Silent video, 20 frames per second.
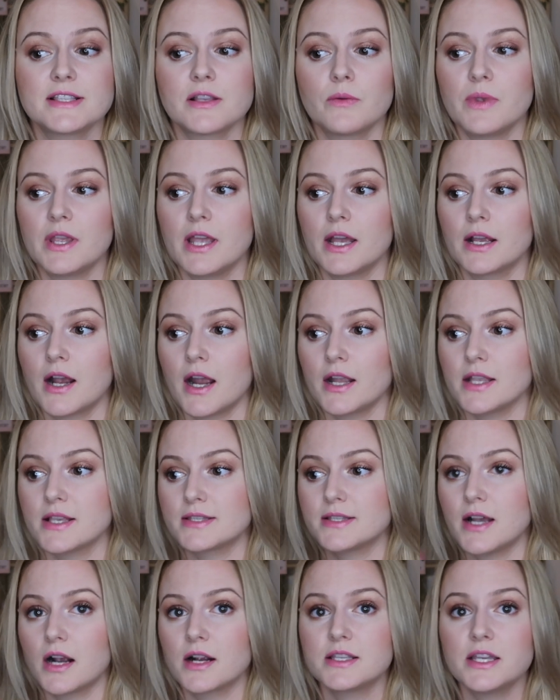that we get kind of
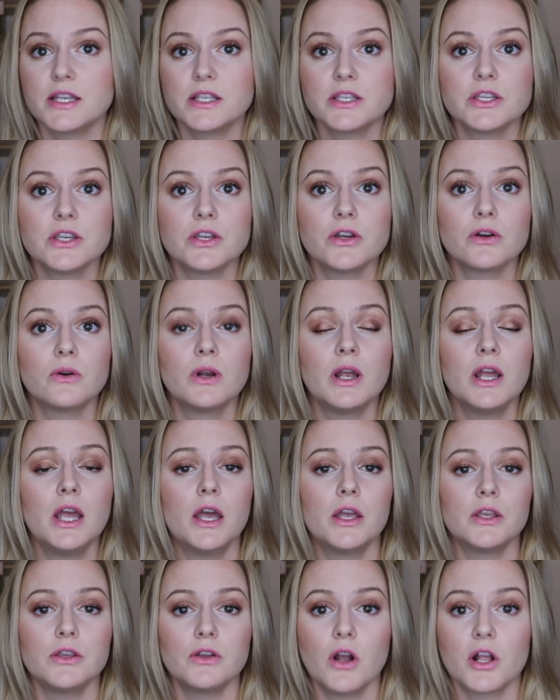sucked into.
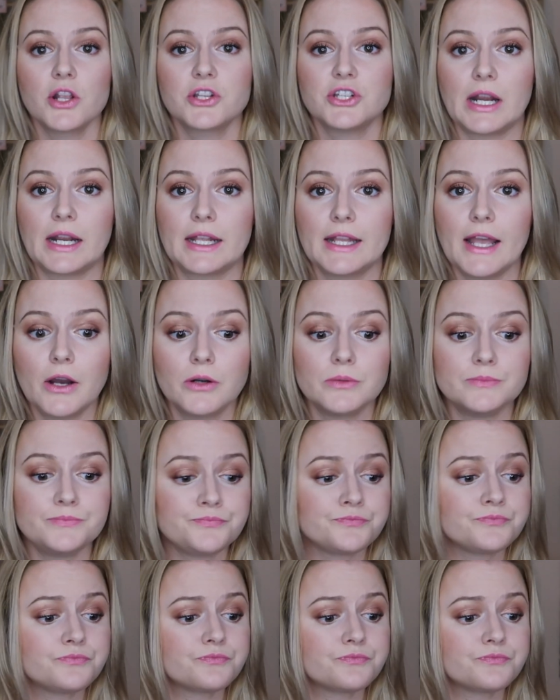You gotta check it out.